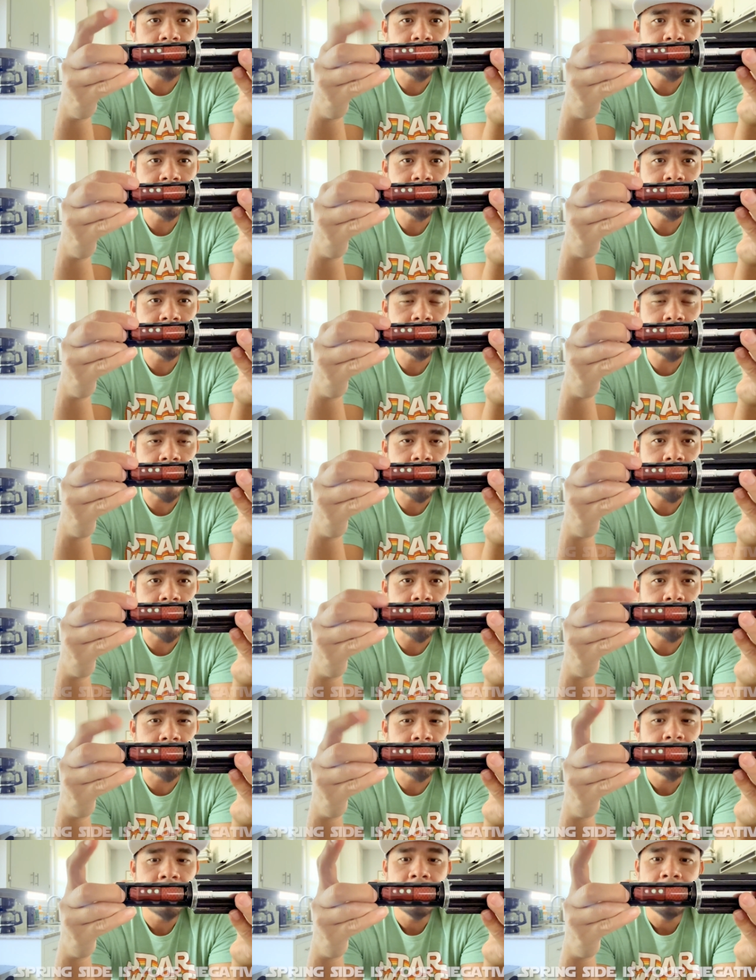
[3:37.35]
This is
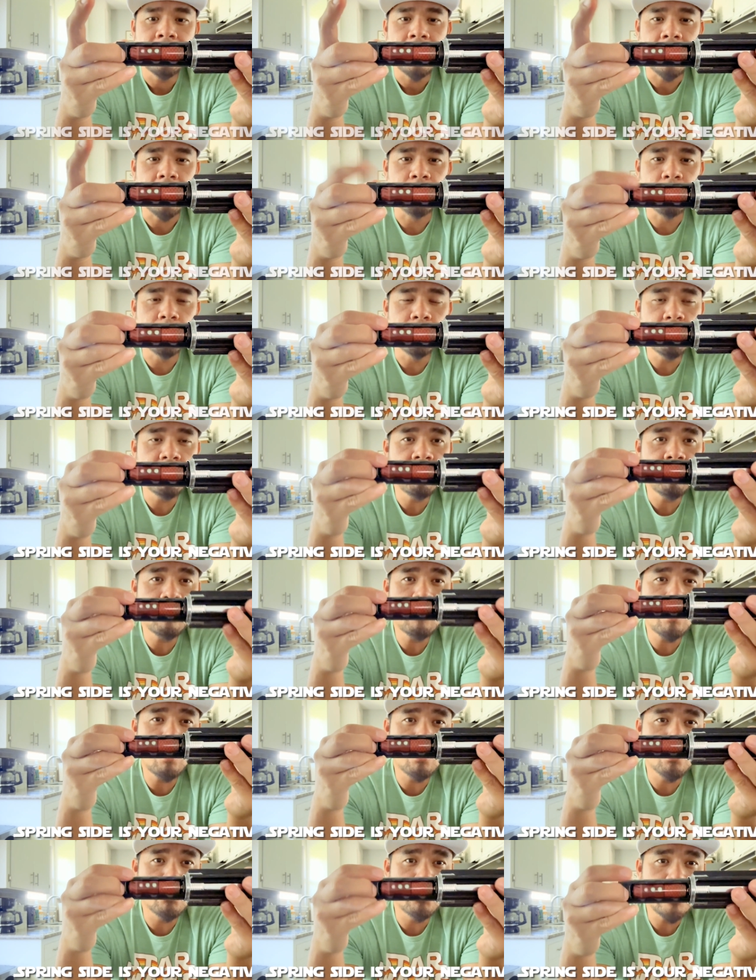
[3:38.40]
a
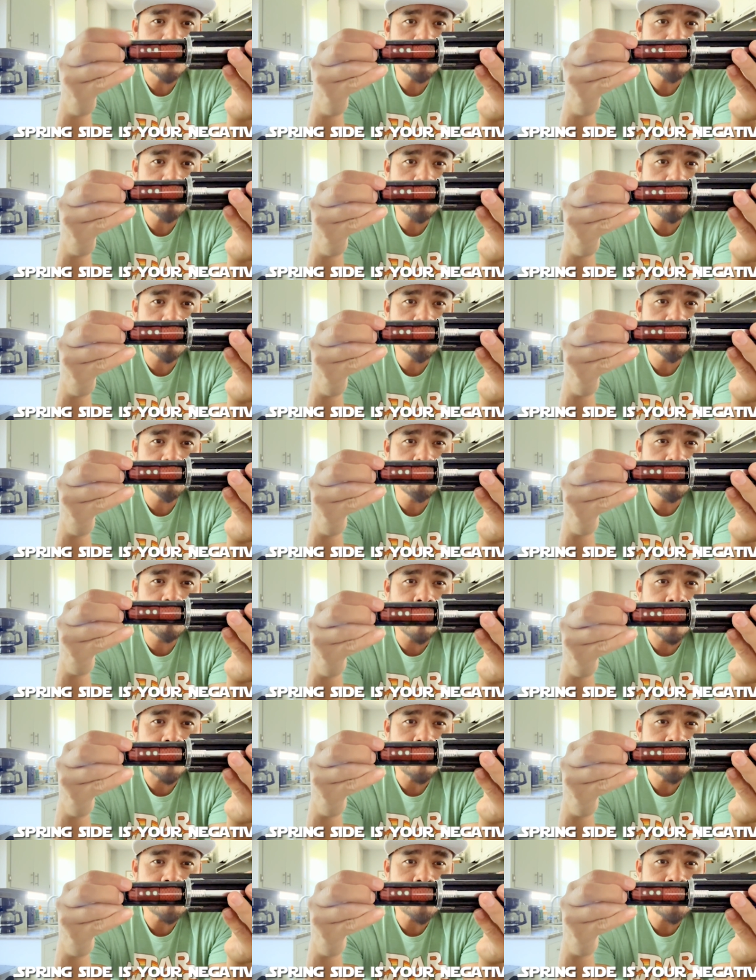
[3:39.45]
removable, rechargeable
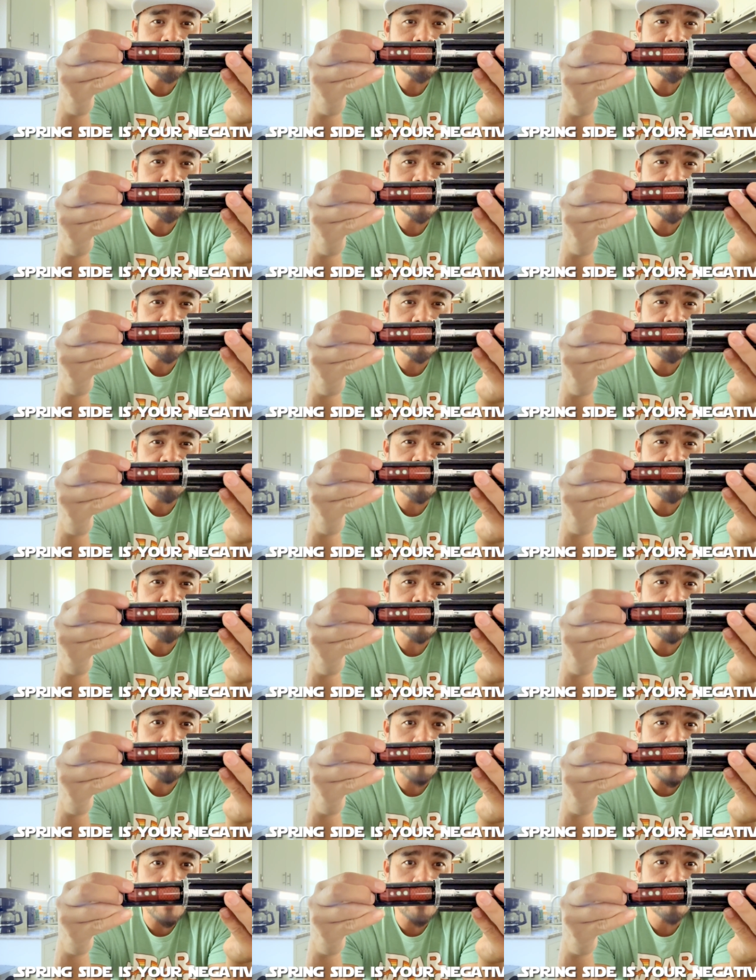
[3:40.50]
18650
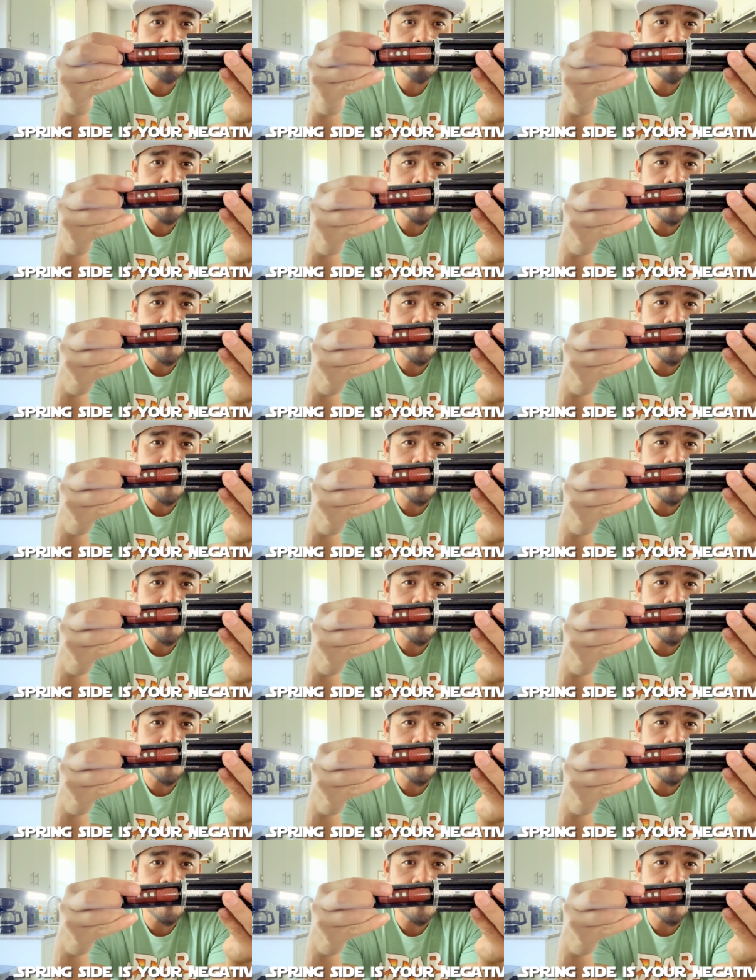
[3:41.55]
battery.